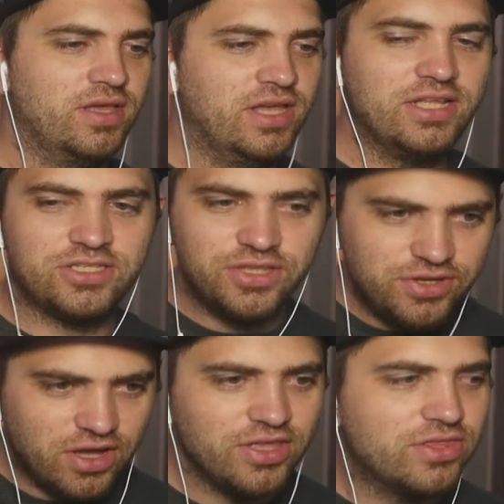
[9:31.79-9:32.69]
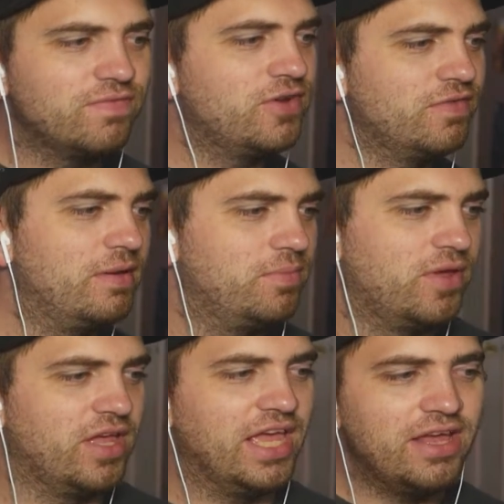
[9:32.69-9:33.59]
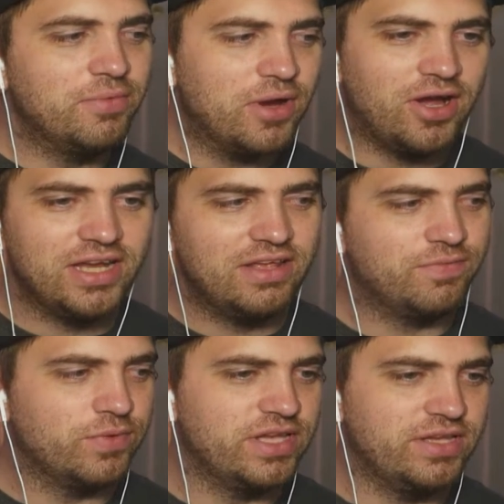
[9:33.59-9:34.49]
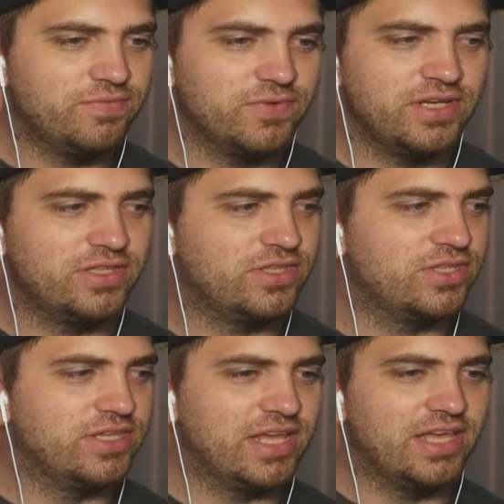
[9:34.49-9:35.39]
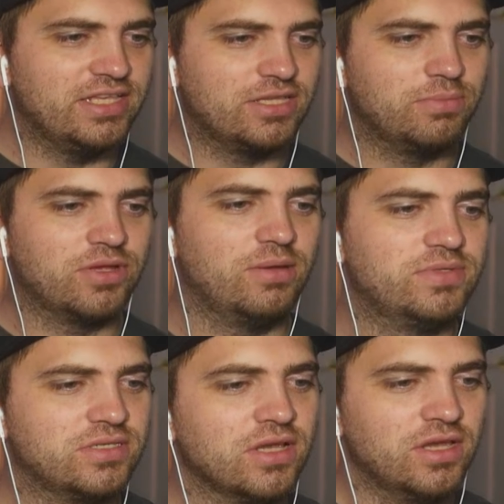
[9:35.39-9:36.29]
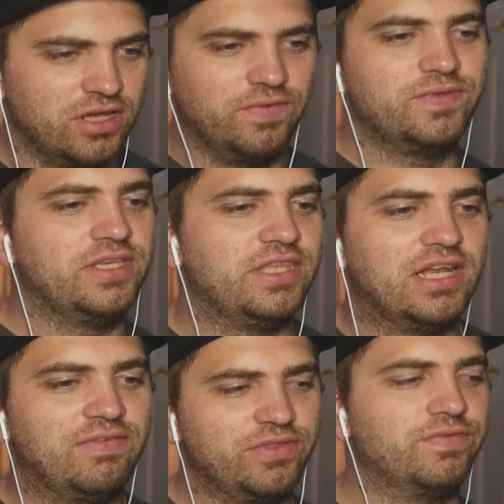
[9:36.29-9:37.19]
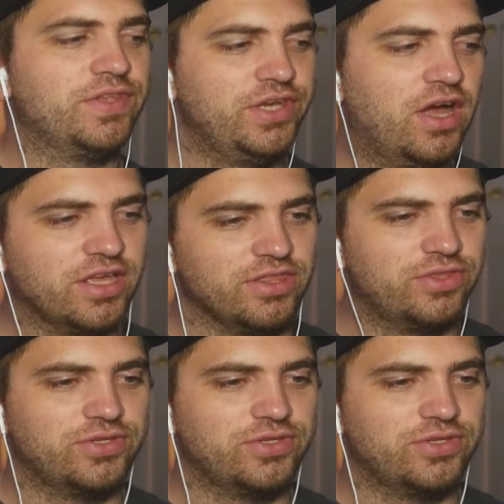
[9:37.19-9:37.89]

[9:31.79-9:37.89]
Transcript: It's the 9th of November. Here where I live, we read the date sometimes as obviously the 11th of the 9th.